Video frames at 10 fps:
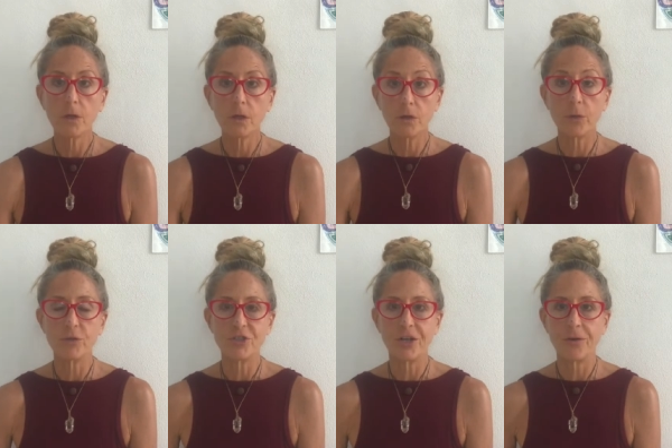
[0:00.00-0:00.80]
that were
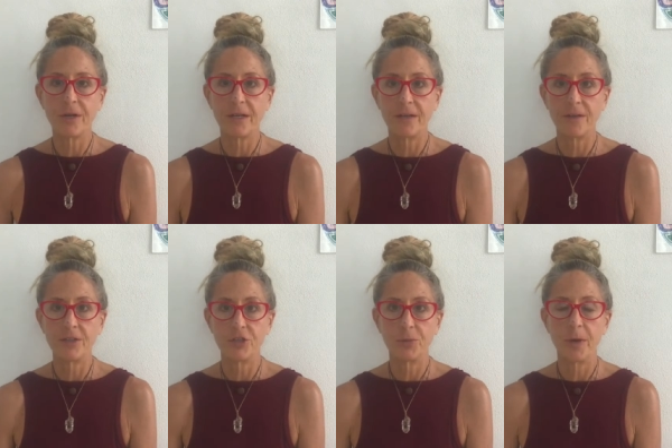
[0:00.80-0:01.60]
generating the
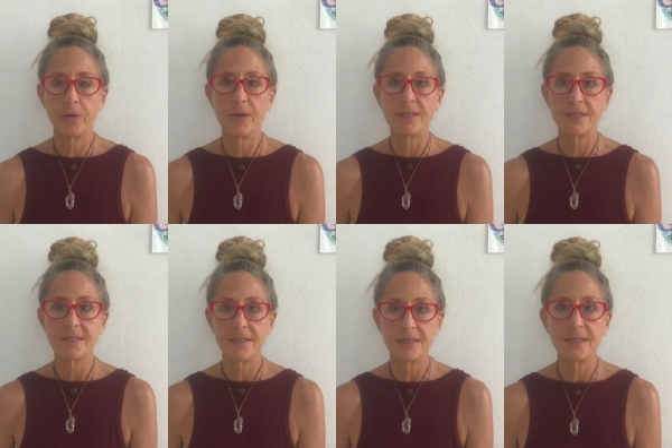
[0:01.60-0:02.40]
Schumann
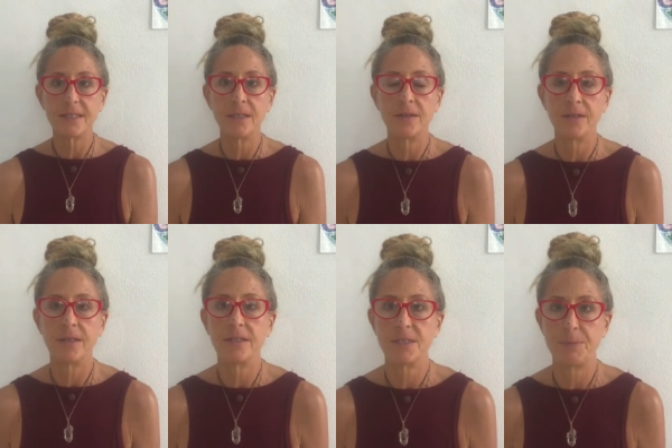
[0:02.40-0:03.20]
resonances in the
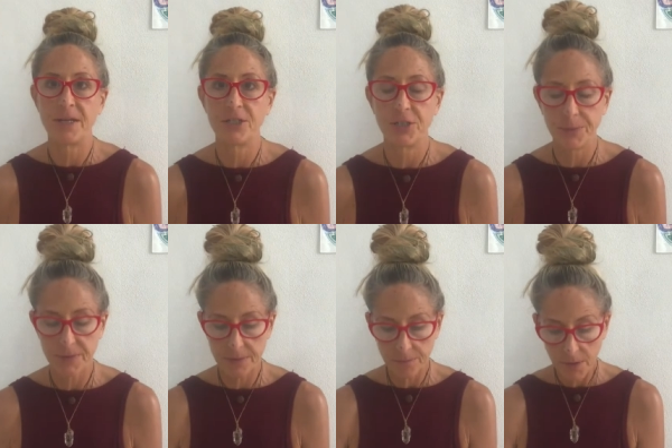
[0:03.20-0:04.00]
spaceships.
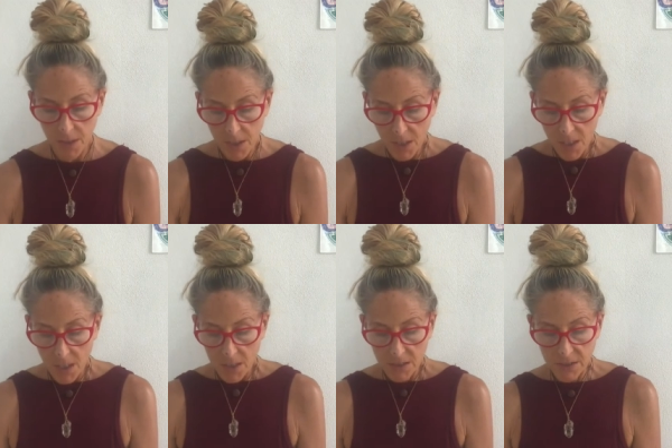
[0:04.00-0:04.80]

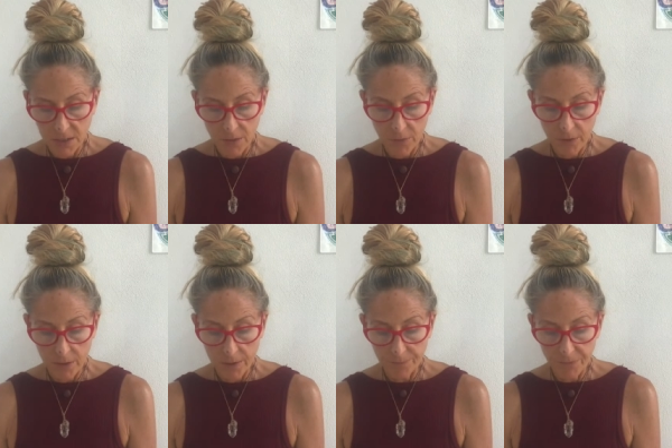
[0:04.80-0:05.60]
So,
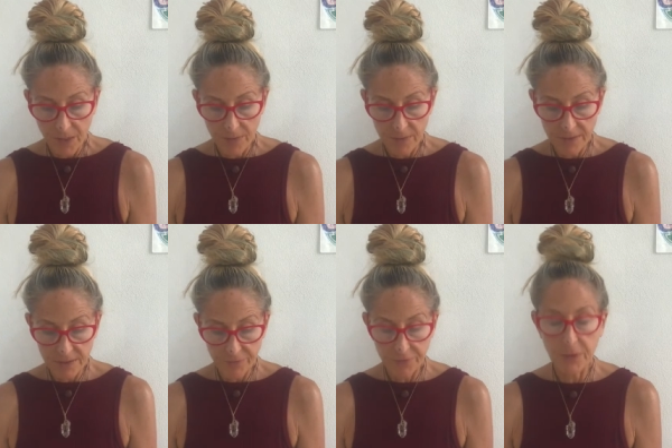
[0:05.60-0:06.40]
um, and this
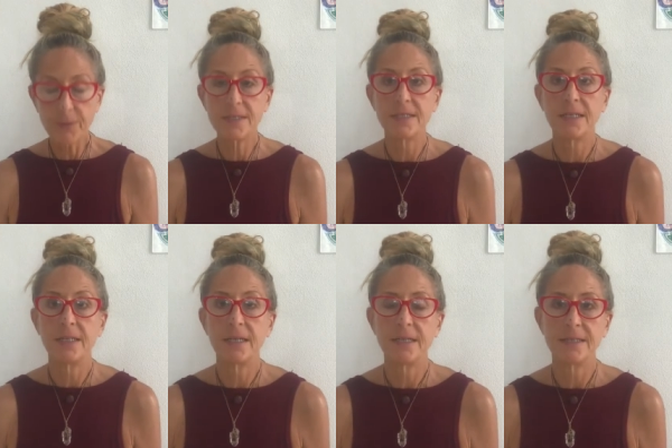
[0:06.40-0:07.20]
frequency
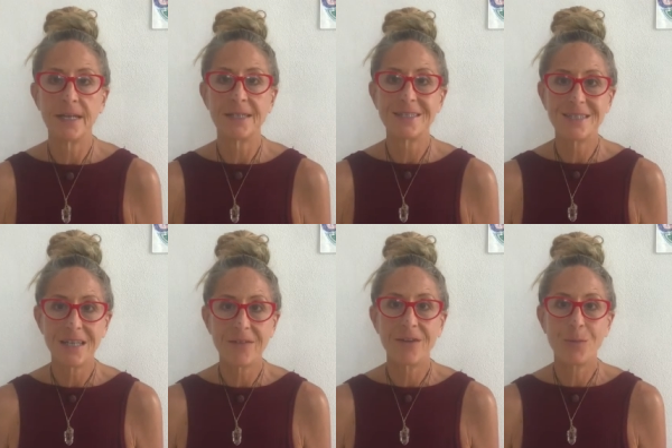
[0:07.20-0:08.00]
is at
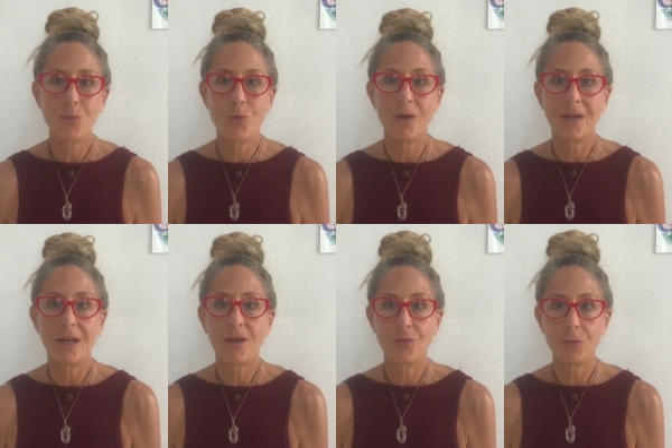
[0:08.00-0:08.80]

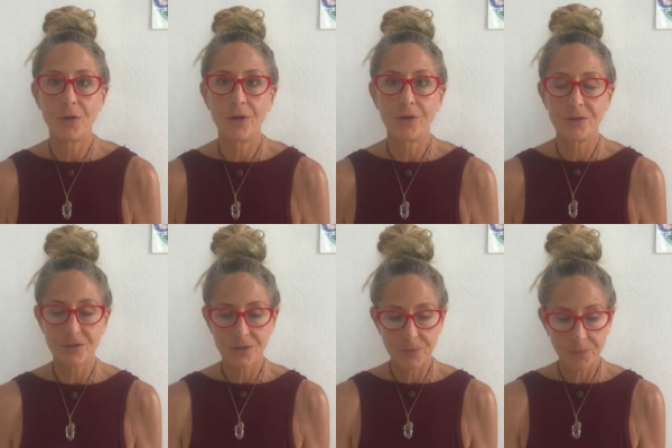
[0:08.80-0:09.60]
7.83 hertz.